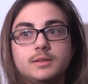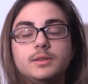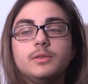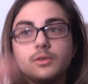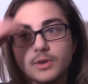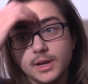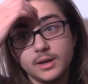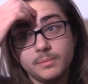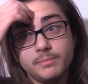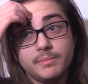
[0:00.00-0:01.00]
To
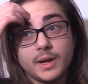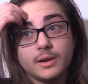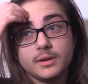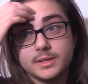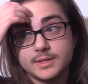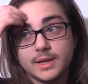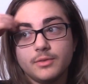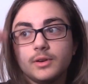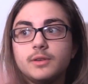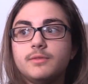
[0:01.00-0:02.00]
create a better and
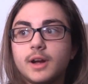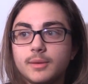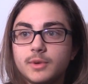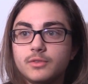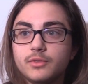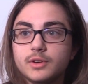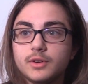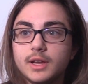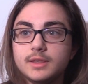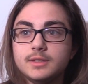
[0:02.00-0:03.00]
safer environment for
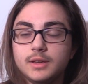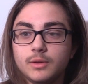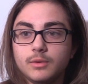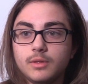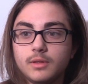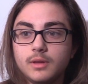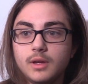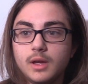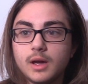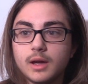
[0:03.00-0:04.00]
trans youth,
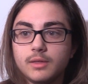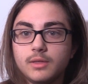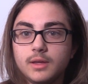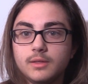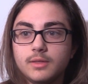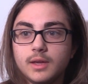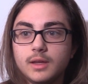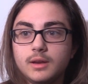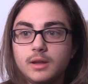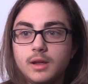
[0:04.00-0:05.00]
I think
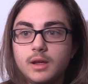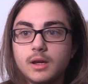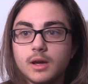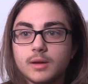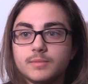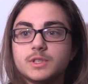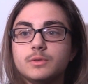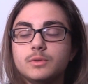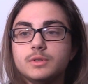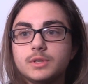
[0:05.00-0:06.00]
that
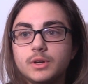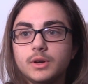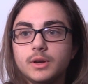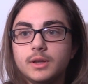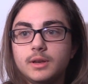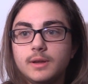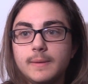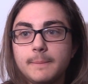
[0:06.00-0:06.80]
schools could